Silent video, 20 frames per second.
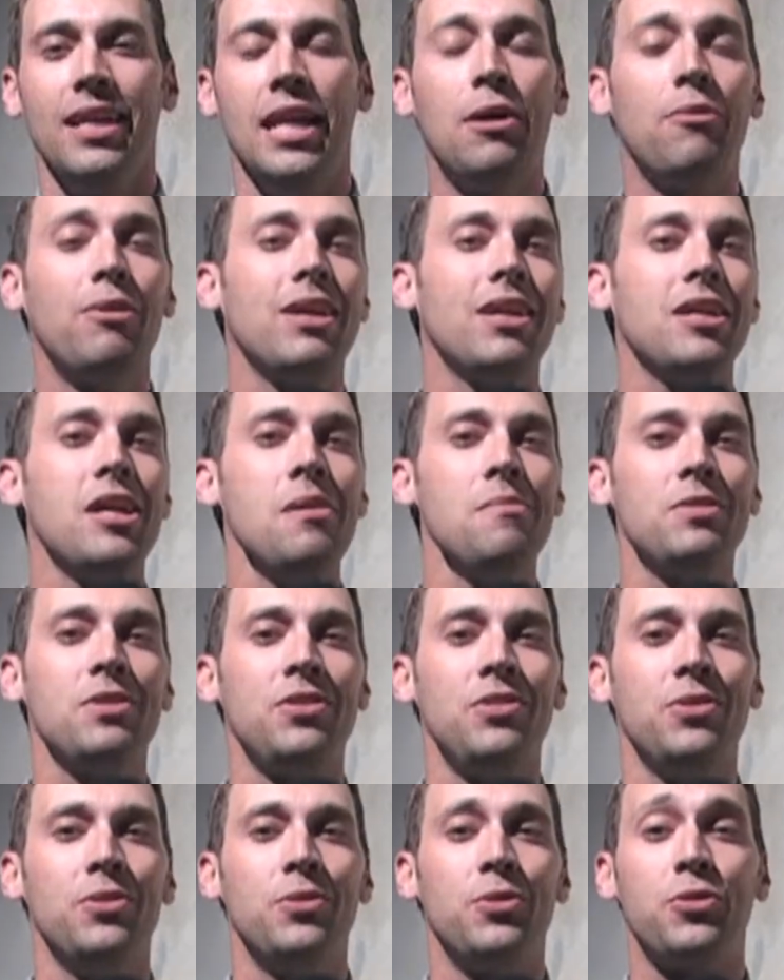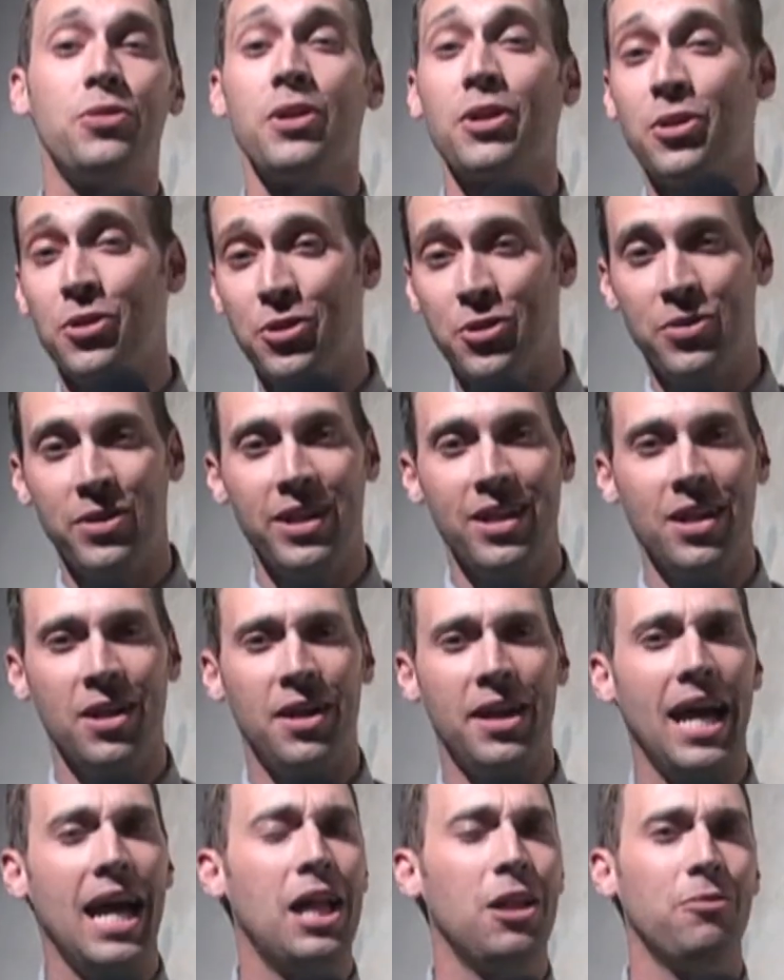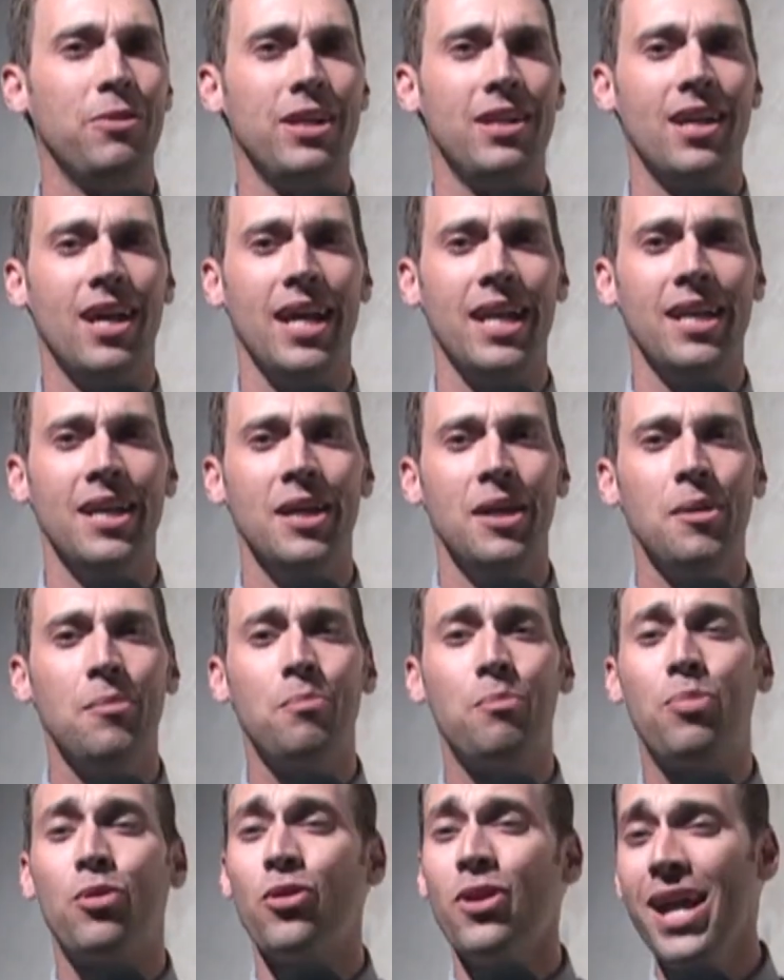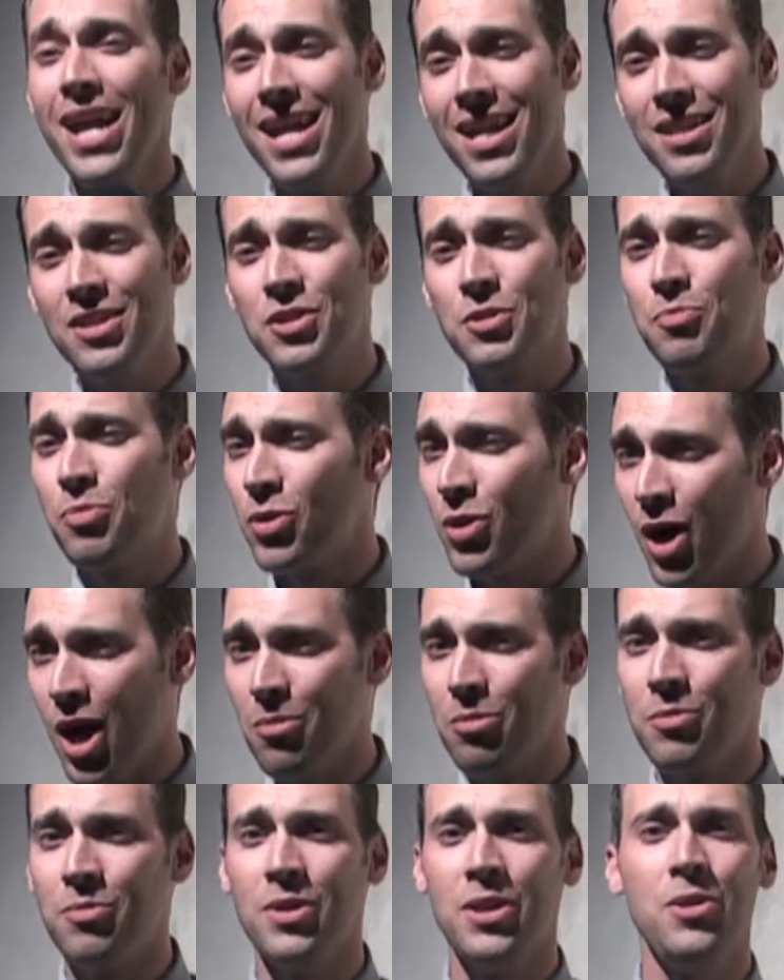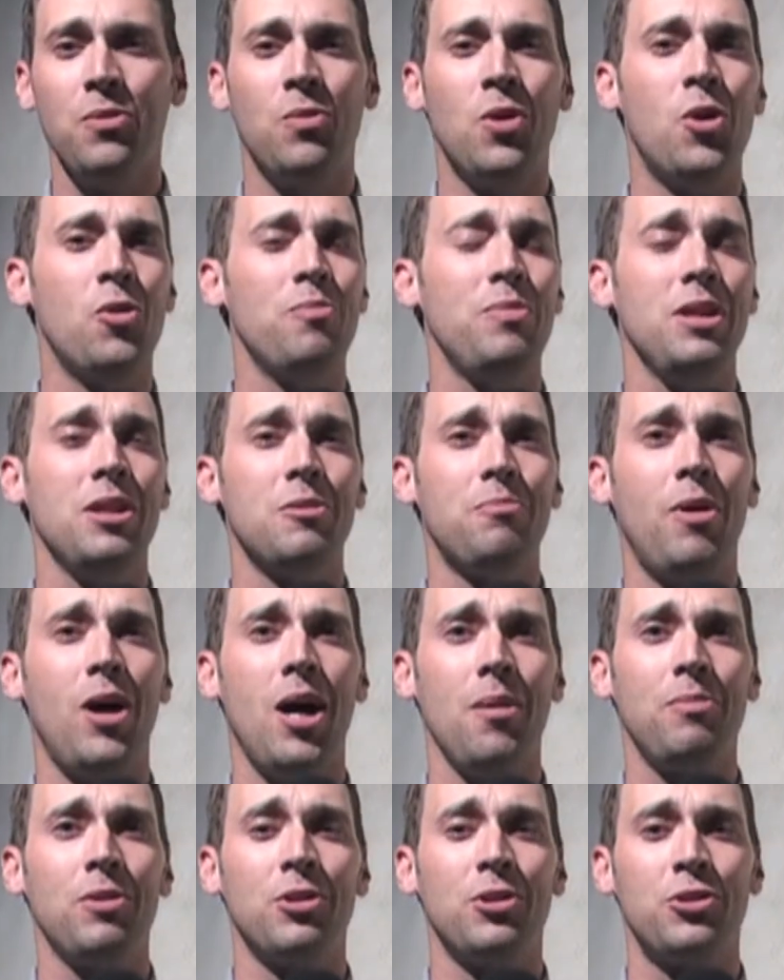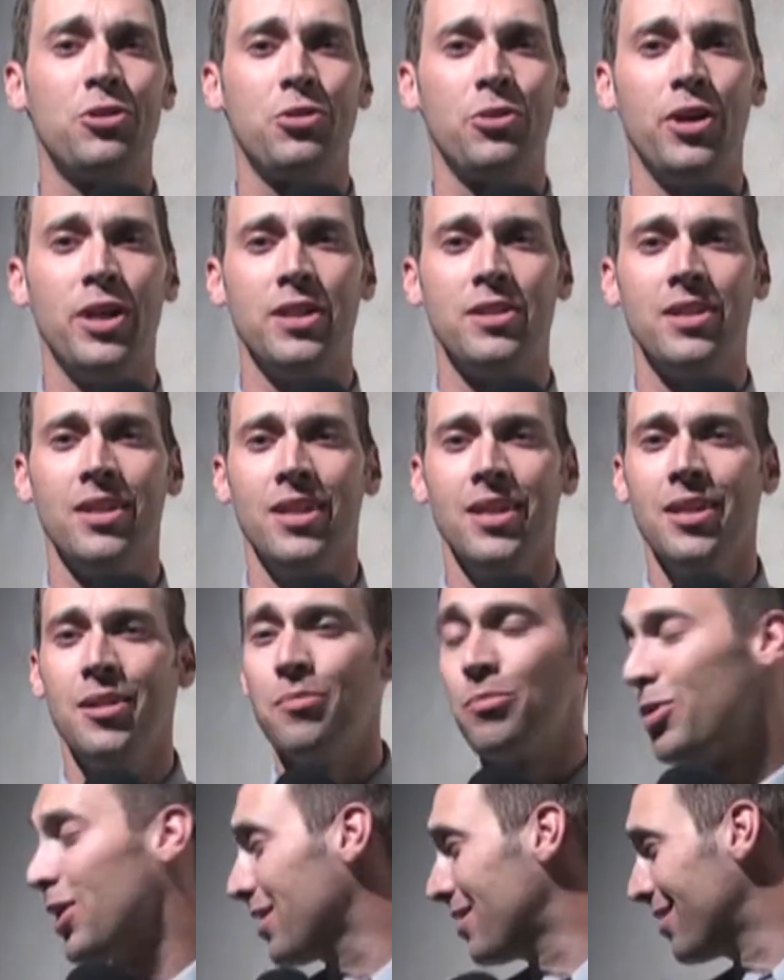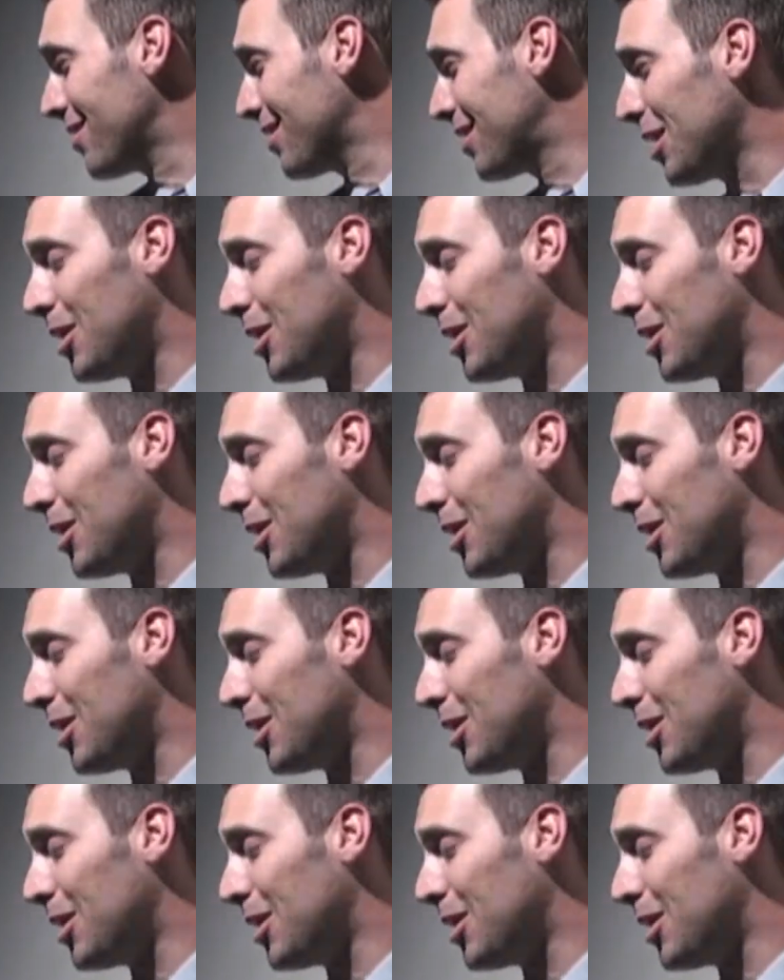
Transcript: Now, when it comes to trick-or-treating on Halloween night, brains probably won't be the popular choice, present